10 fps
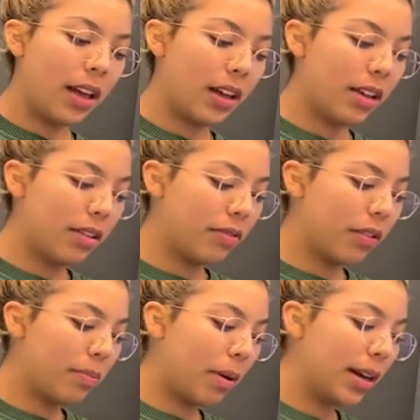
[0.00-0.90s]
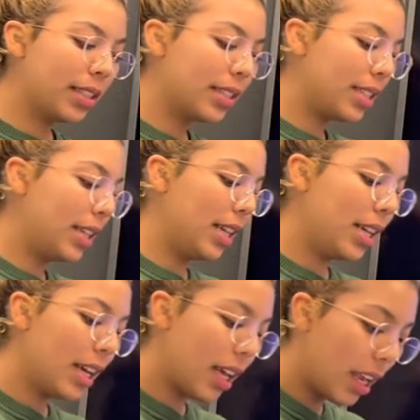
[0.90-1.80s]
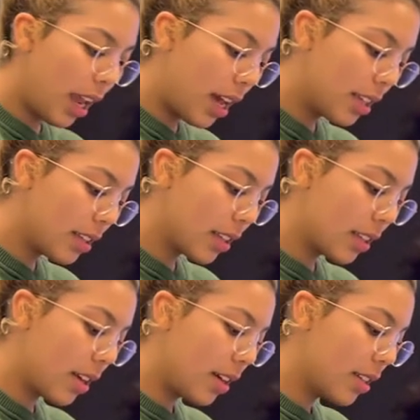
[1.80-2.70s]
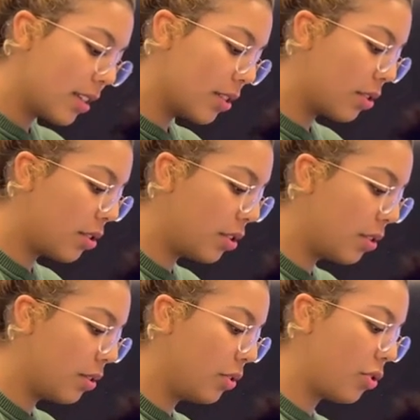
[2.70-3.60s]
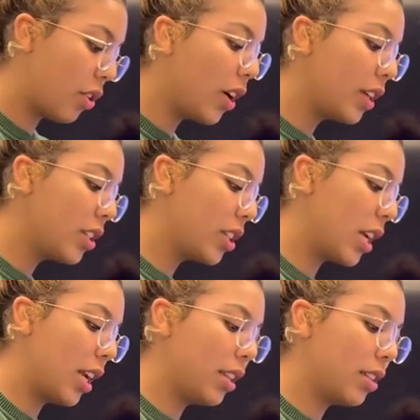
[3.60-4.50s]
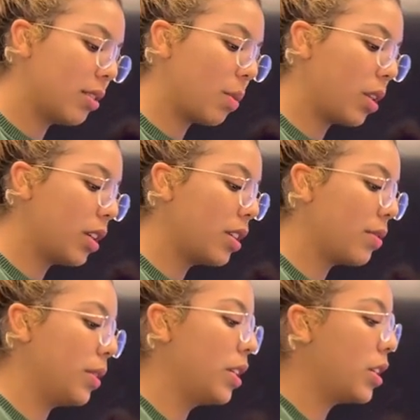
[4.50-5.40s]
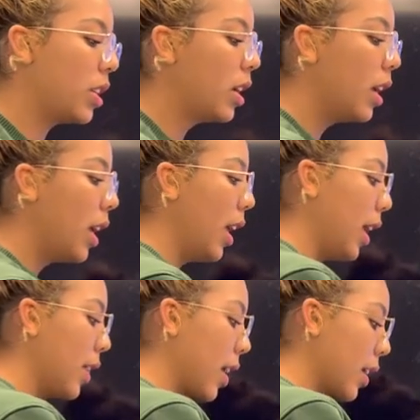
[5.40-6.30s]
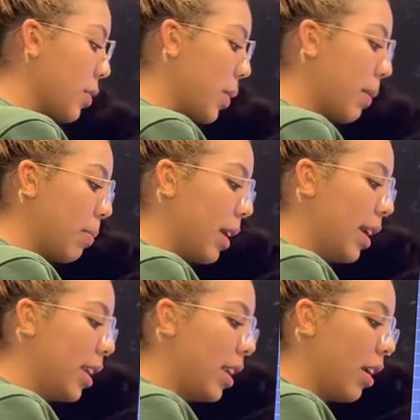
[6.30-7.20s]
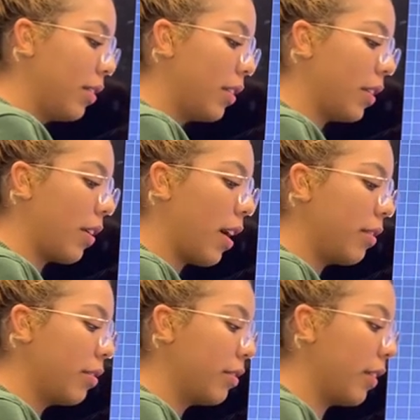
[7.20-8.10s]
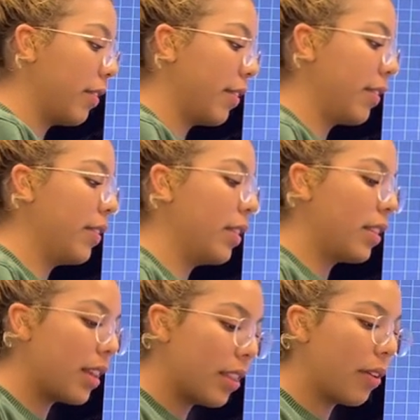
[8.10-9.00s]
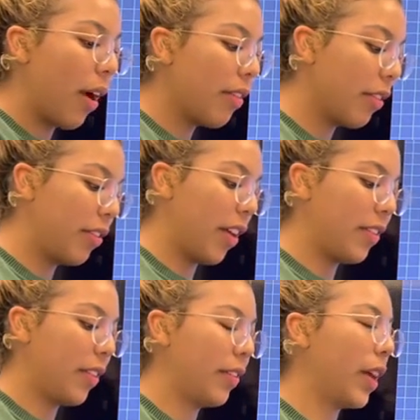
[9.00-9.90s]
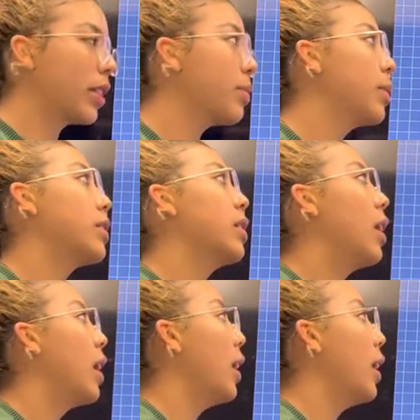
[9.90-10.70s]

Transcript: Uh, for part D, it asks us to draw and shade the smallest region in the xy plane of the graph of f of, that the graph of f of x must lie